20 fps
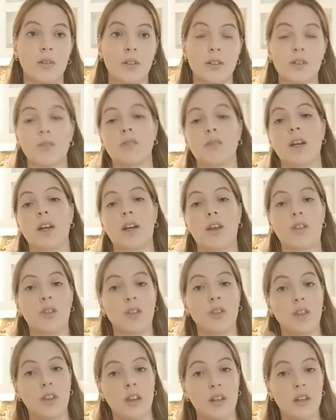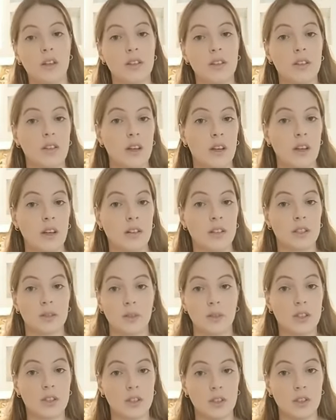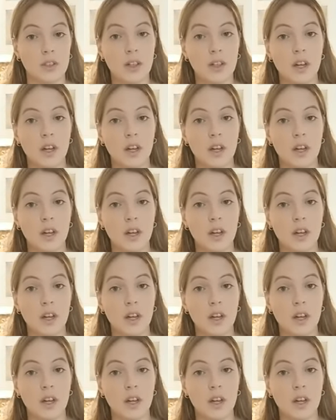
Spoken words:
with you like a thin sweatshirt